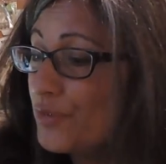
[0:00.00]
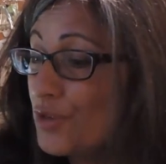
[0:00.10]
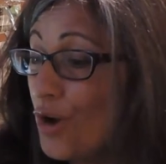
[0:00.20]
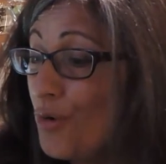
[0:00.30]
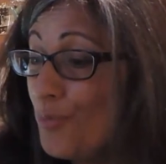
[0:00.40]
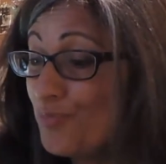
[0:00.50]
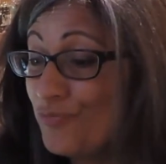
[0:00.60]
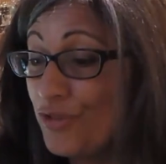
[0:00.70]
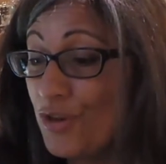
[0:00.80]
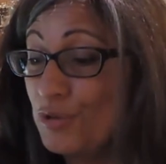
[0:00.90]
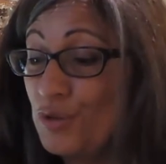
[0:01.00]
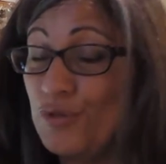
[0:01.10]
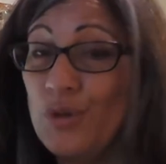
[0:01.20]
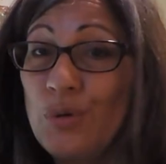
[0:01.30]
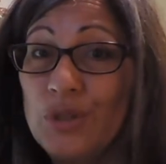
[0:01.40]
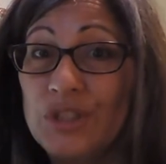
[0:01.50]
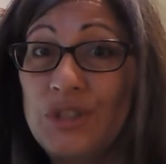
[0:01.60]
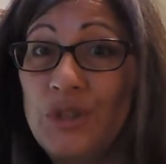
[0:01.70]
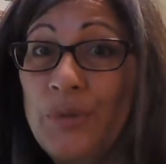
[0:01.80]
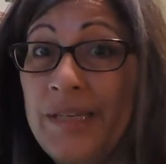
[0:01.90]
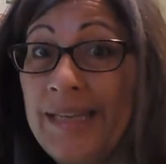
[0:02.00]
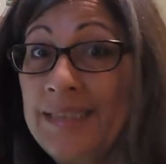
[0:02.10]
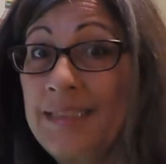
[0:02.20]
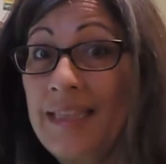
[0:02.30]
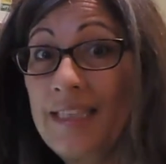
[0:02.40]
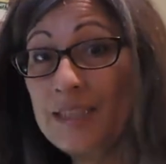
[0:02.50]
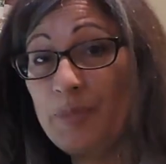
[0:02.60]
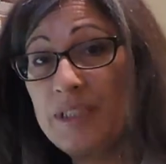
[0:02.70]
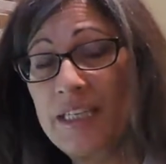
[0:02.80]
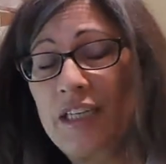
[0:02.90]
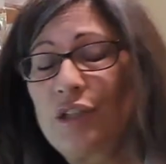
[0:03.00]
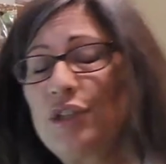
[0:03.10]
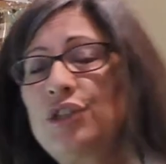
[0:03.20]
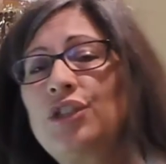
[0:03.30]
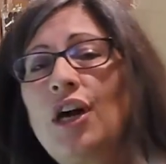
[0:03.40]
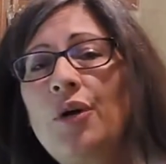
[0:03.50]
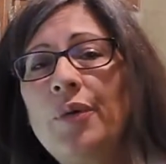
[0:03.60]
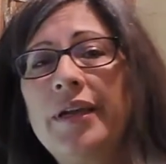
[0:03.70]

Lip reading: So, for those of you who are just tuning into this particular show